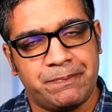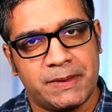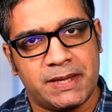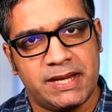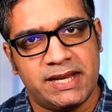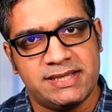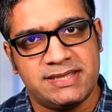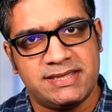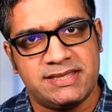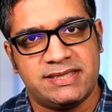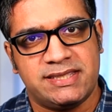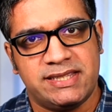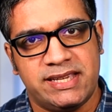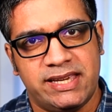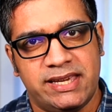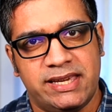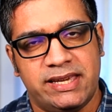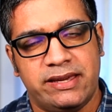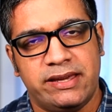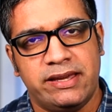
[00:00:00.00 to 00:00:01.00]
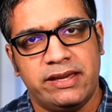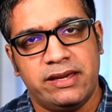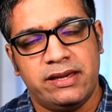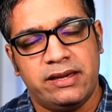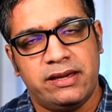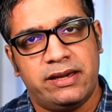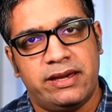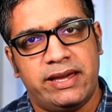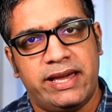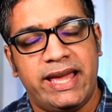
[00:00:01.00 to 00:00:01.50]
let's say
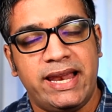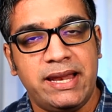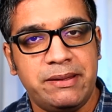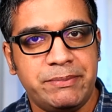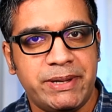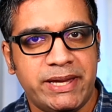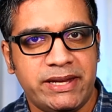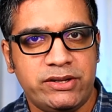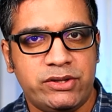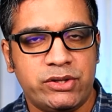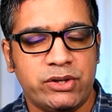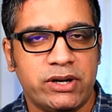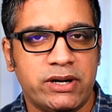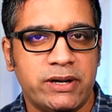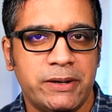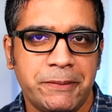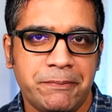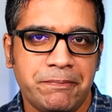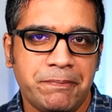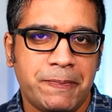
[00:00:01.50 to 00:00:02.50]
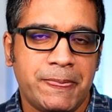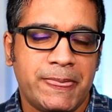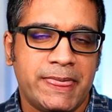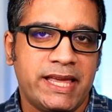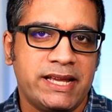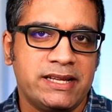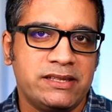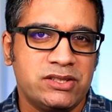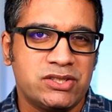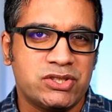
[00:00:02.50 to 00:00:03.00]
Elementor,
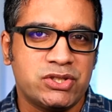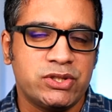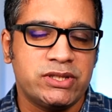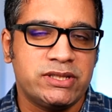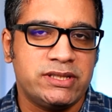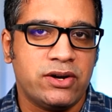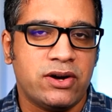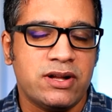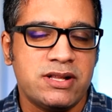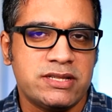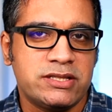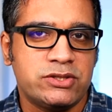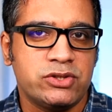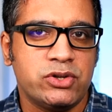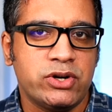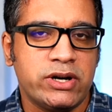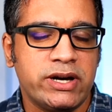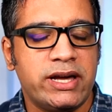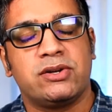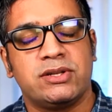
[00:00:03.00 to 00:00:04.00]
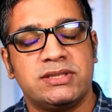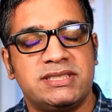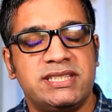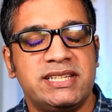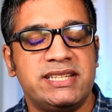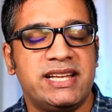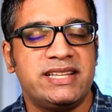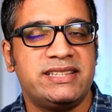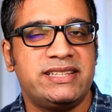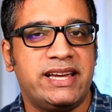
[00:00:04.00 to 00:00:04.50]
then you should also
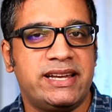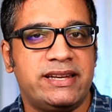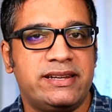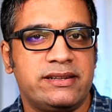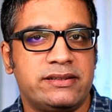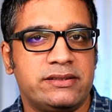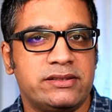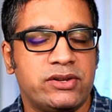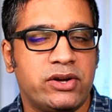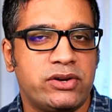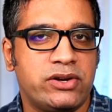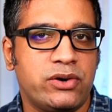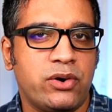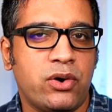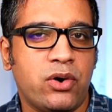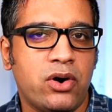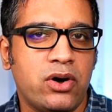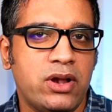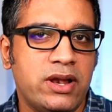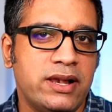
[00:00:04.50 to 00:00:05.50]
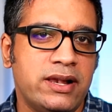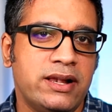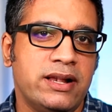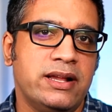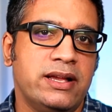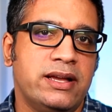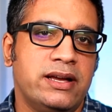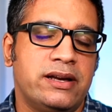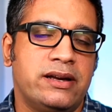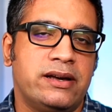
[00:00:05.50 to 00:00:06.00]
consider that not all
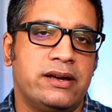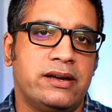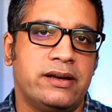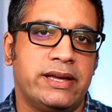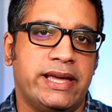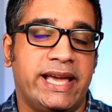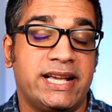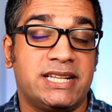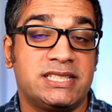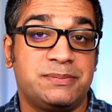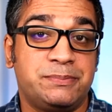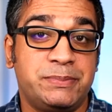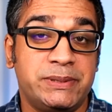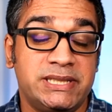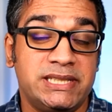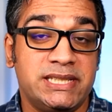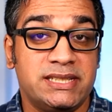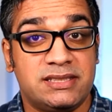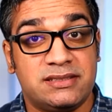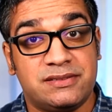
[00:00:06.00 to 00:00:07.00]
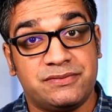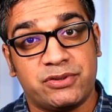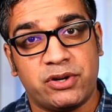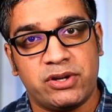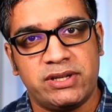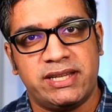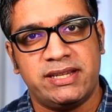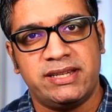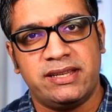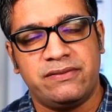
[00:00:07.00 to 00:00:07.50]
experienced
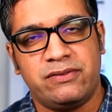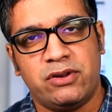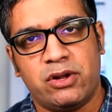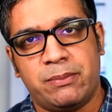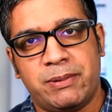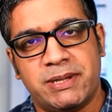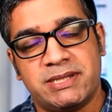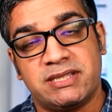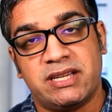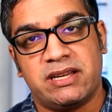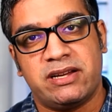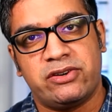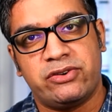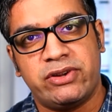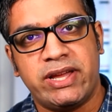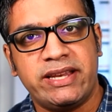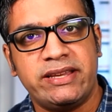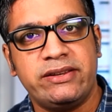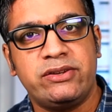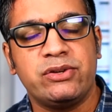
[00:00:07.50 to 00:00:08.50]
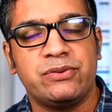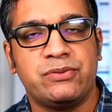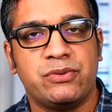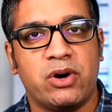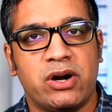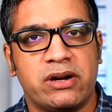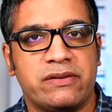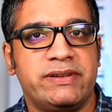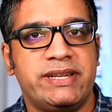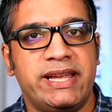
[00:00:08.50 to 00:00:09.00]
front-end developers are ready to
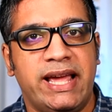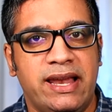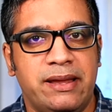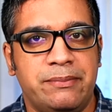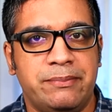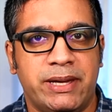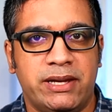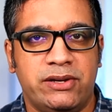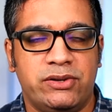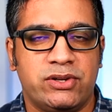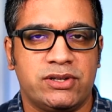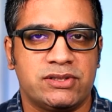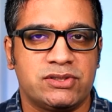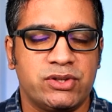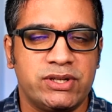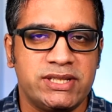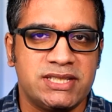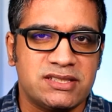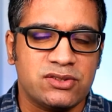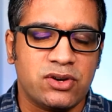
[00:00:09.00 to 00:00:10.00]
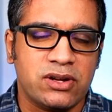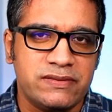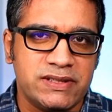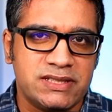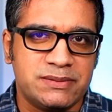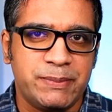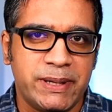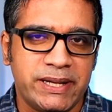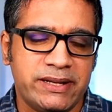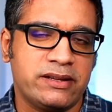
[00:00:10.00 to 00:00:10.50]
work with Elementor. So it's
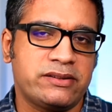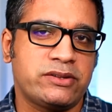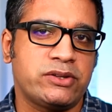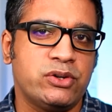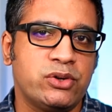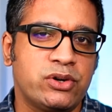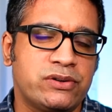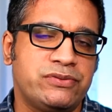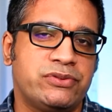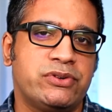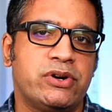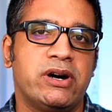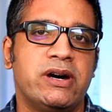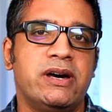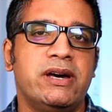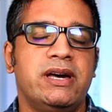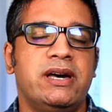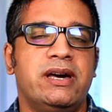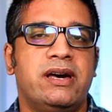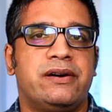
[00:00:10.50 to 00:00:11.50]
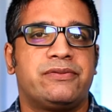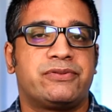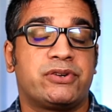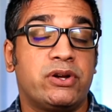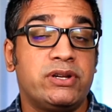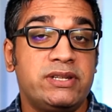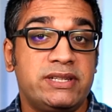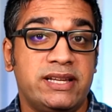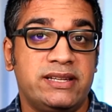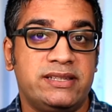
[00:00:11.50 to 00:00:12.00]
always better to look for
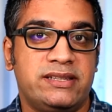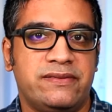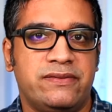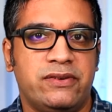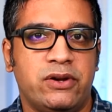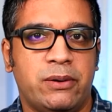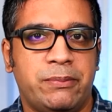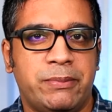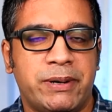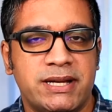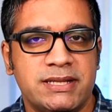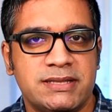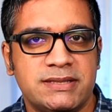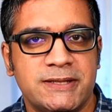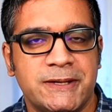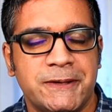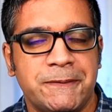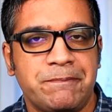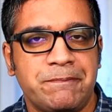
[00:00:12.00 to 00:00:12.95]
front-end developers